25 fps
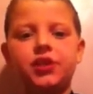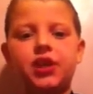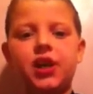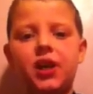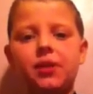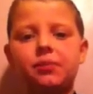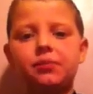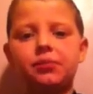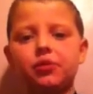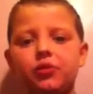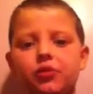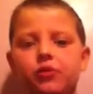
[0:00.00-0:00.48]

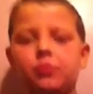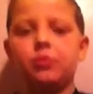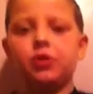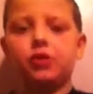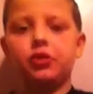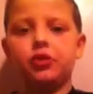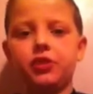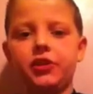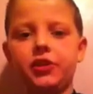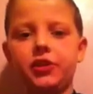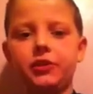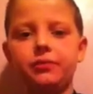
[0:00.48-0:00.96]
Capitol
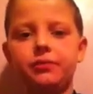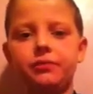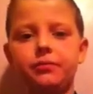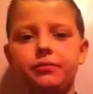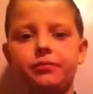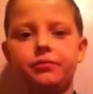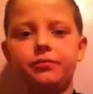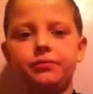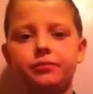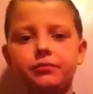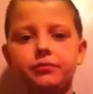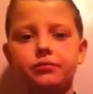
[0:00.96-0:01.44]
building.
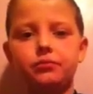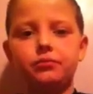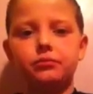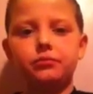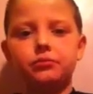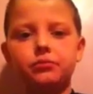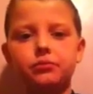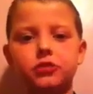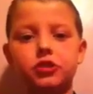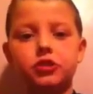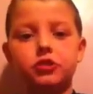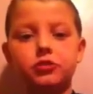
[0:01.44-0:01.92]

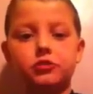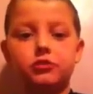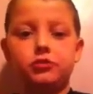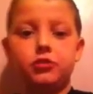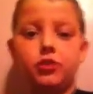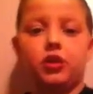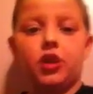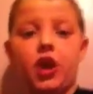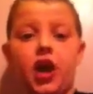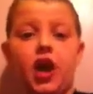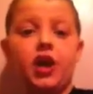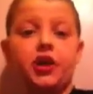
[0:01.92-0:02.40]

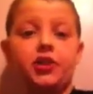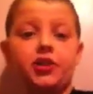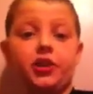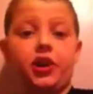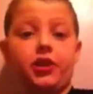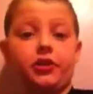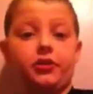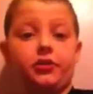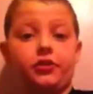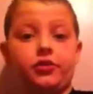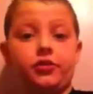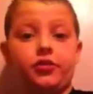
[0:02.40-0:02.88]
The
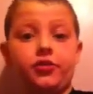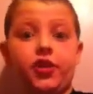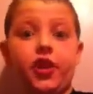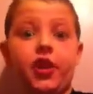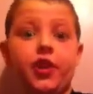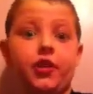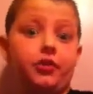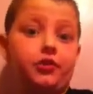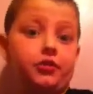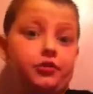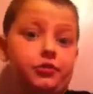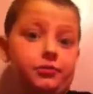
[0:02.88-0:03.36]
hijackers
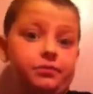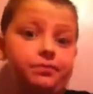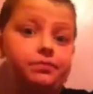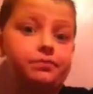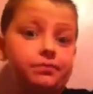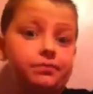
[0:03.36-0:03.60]
failed.